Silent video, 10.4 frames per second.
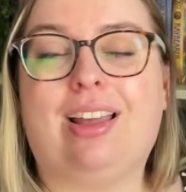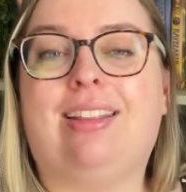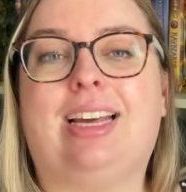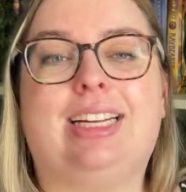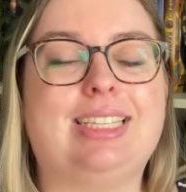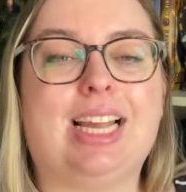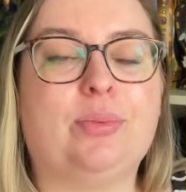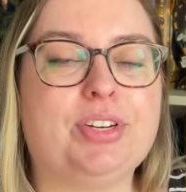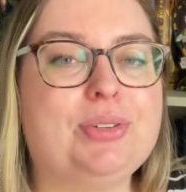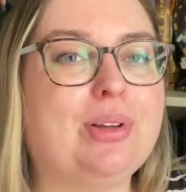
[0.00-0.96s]
and that is I
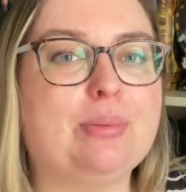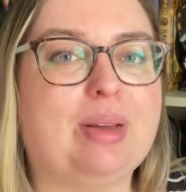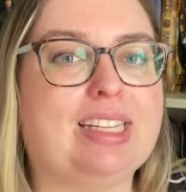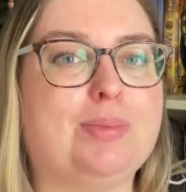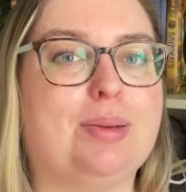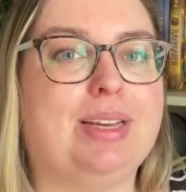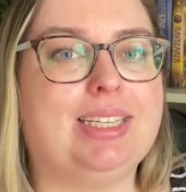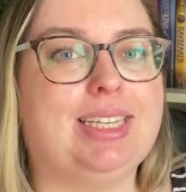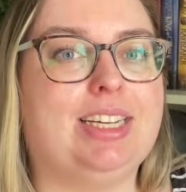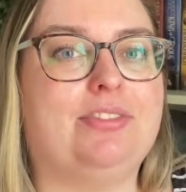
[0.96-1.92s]
Wish You All the Best by
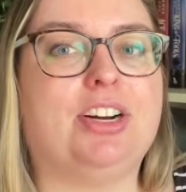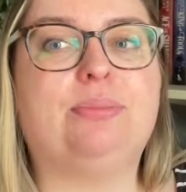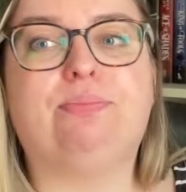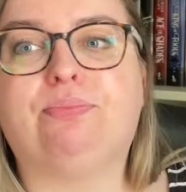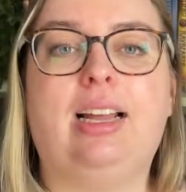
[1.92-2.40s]
Mason Deaver.